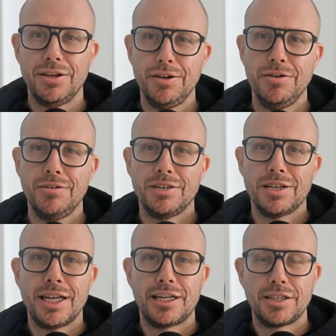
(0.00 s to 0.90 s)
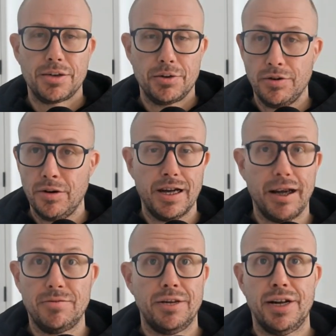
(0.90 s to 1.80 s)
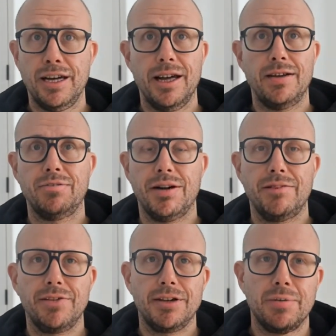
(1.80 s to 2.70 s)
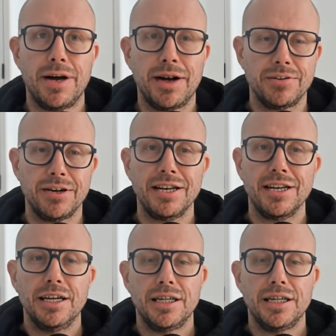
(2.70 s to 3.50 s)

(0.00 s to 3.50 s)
you take us through? I love this part of it,